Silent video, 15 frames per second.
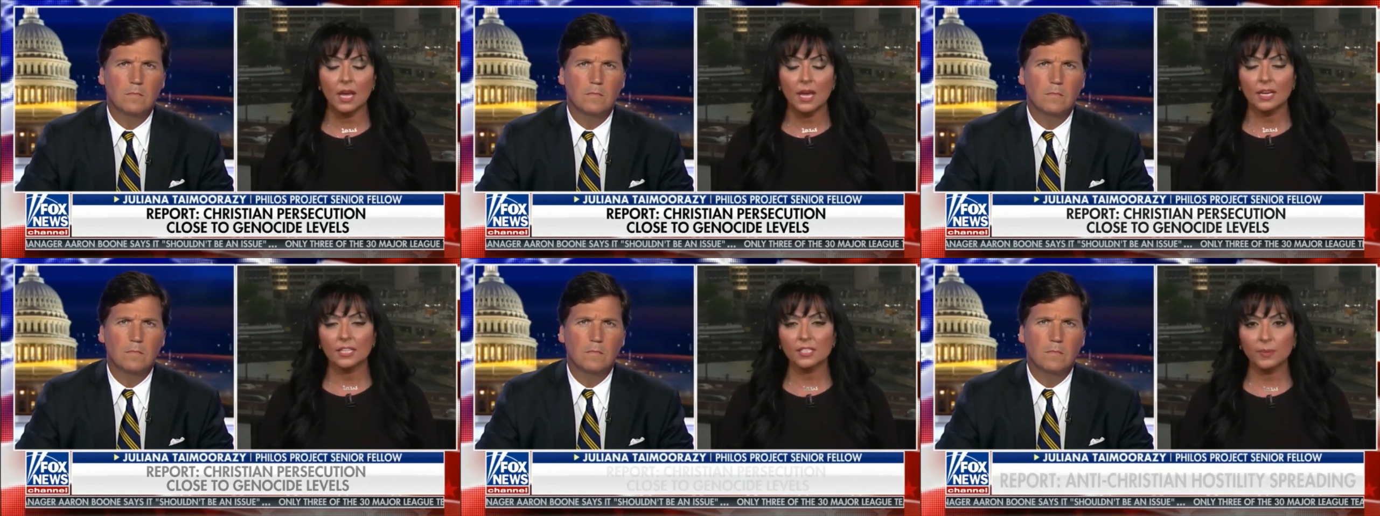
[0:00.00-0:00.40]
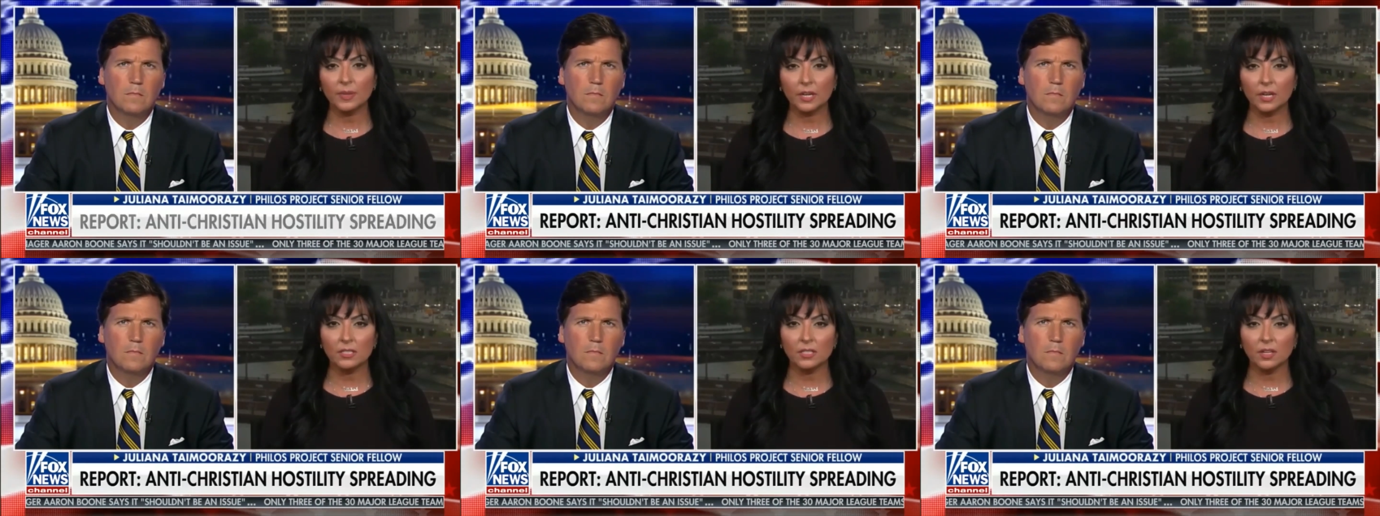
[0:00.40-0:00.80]
Speaker 1: is
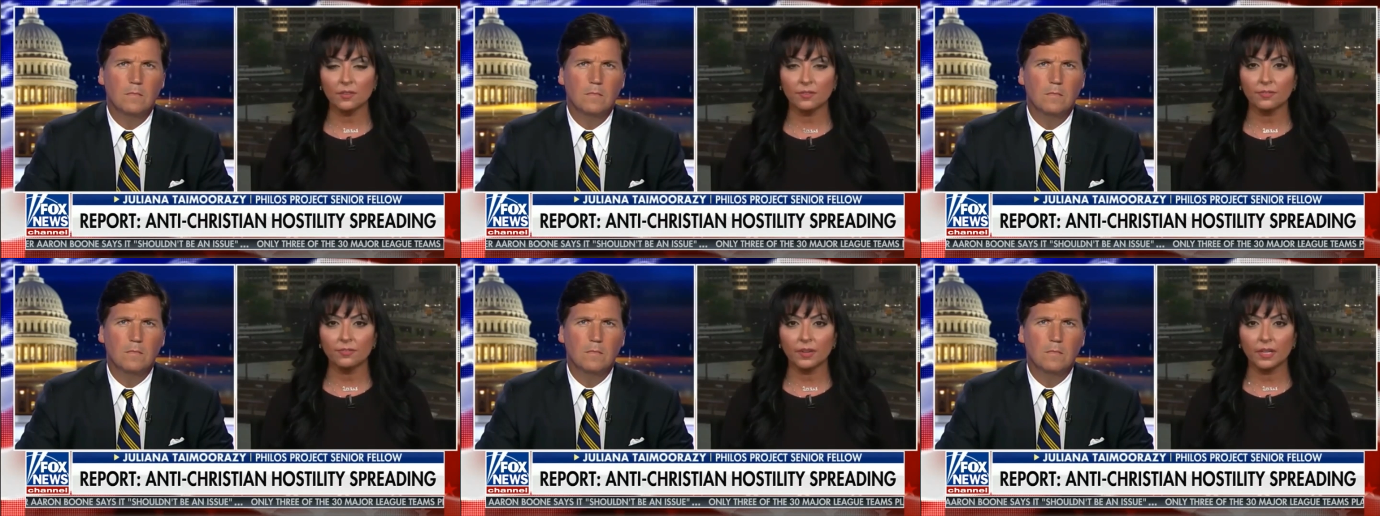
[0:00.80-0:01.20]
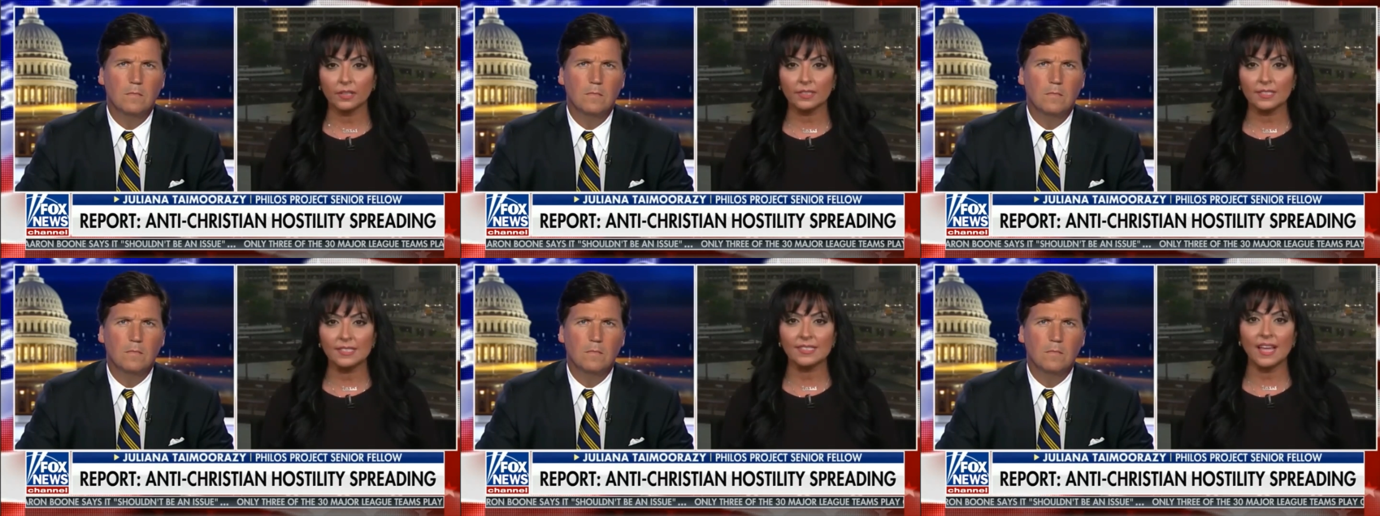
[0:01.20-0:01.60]
because of uh,
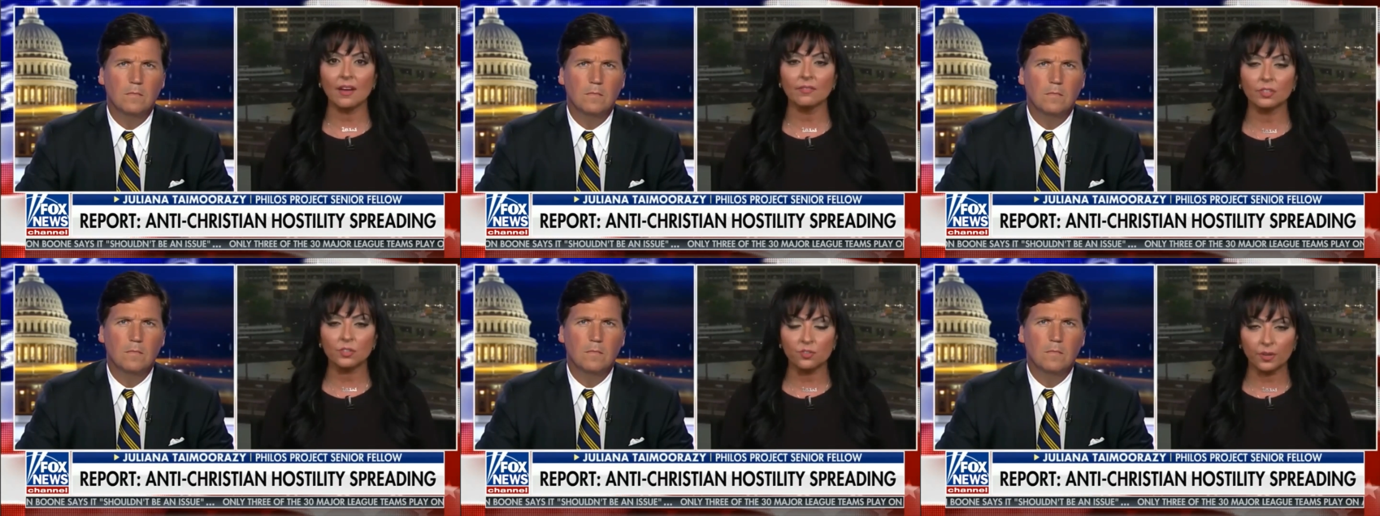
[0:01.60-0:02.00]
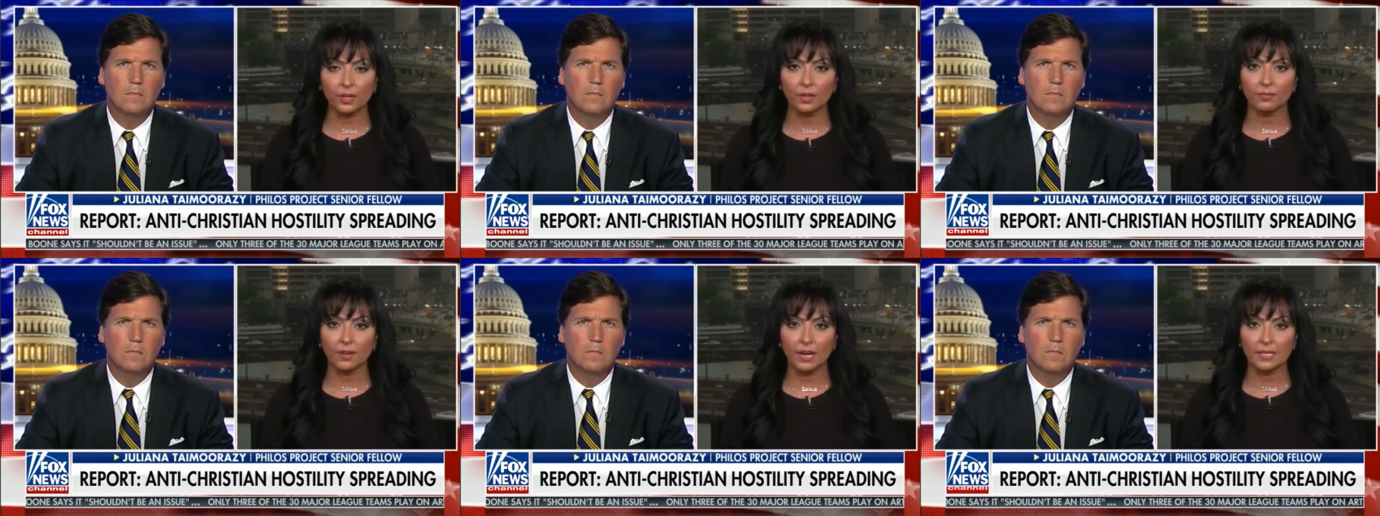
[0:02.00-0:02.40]
the savagery
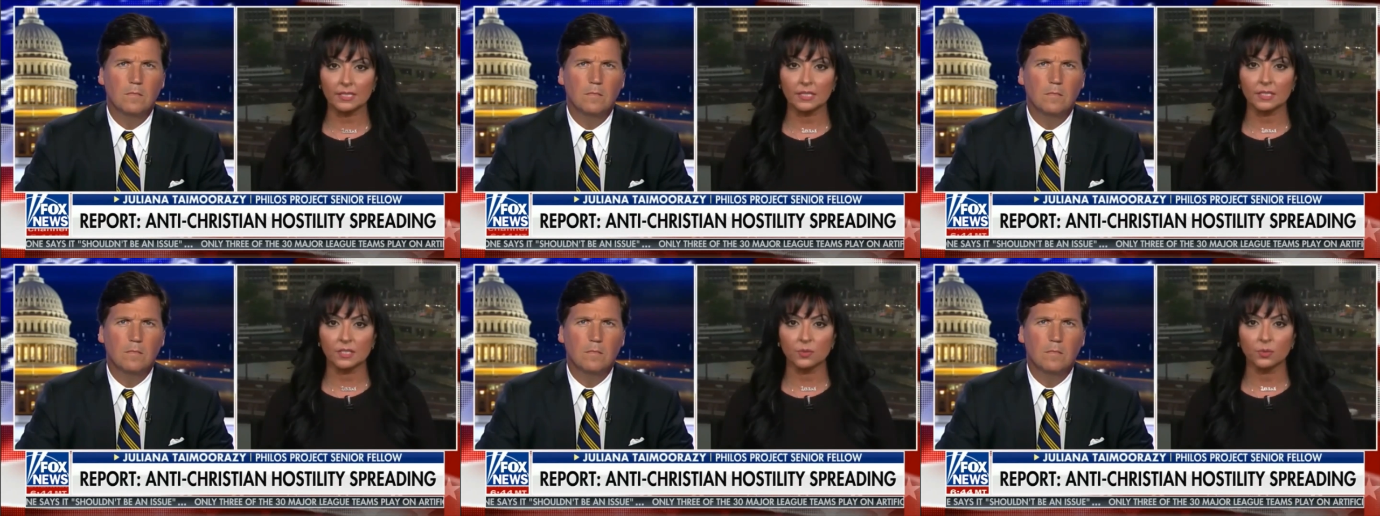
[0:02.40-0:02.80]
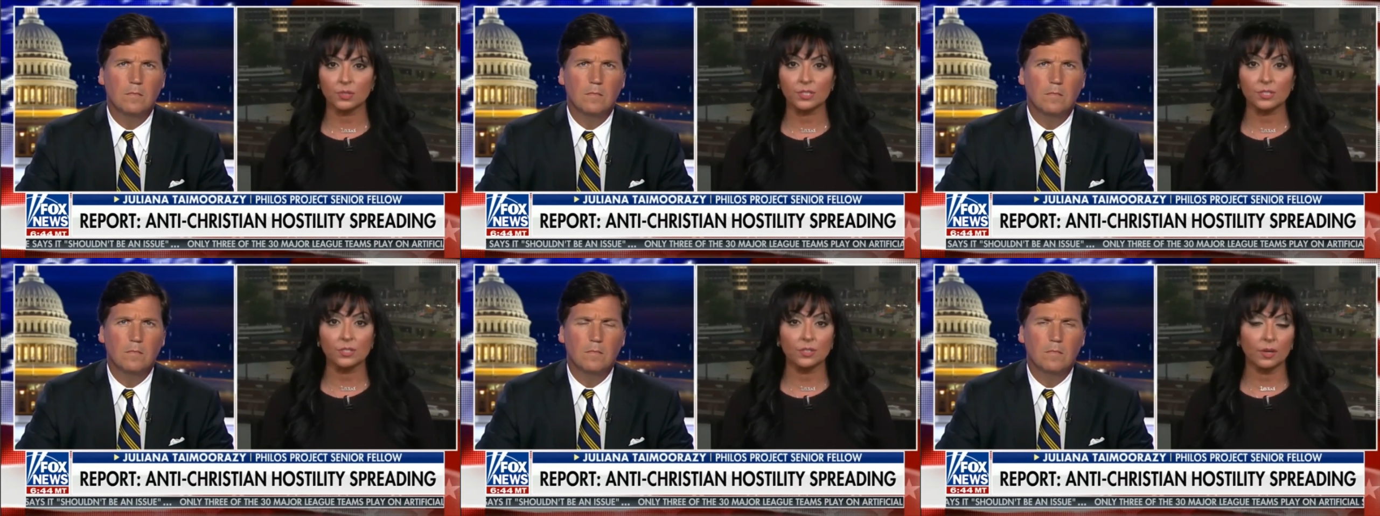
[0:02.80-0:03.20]
of ISIS
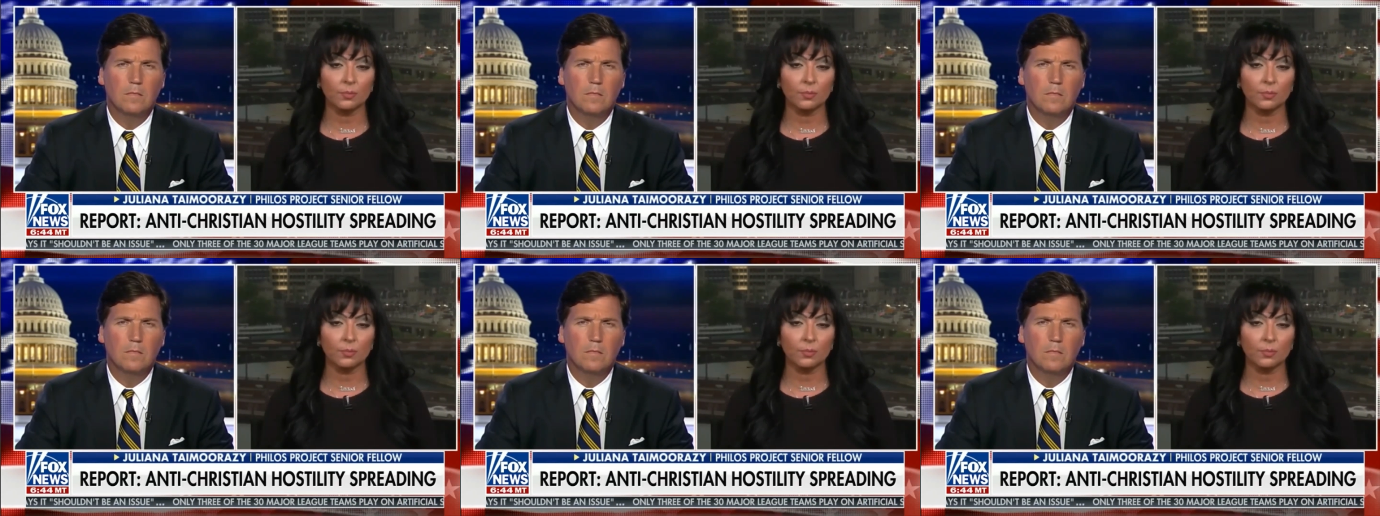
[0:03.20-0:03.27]
was